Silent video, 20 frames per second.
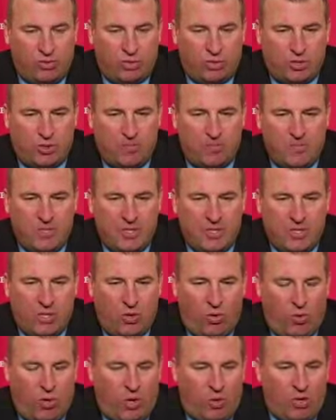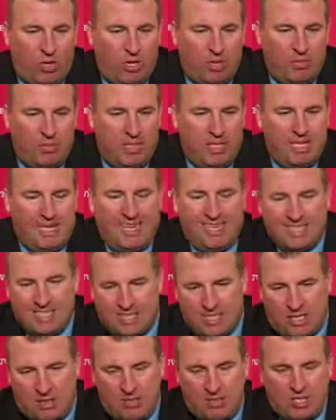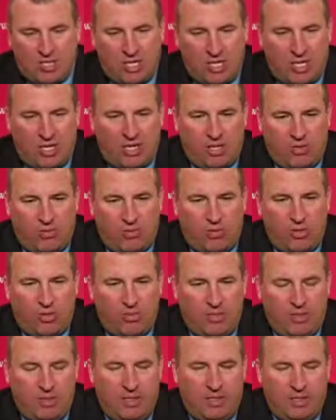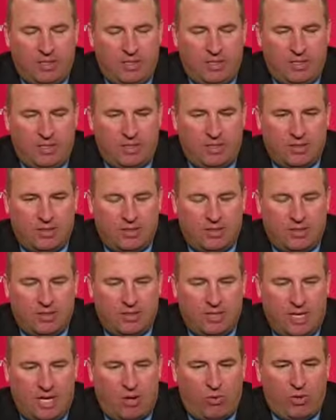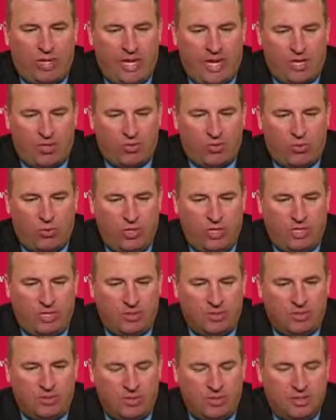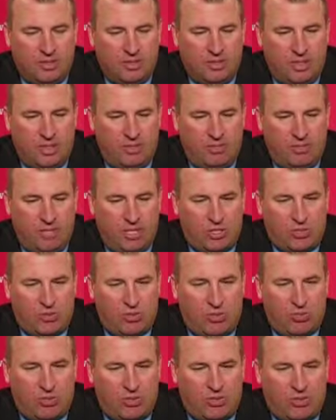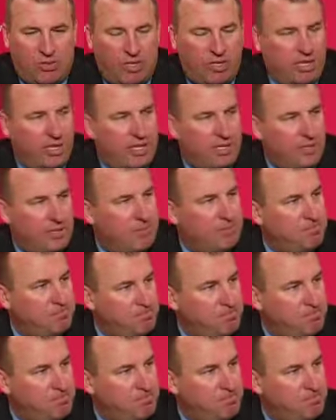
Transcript: So where we're going to be on this coming Saturday will really be uh, uh, how we handle the week and, and make sure we put the right guy in there.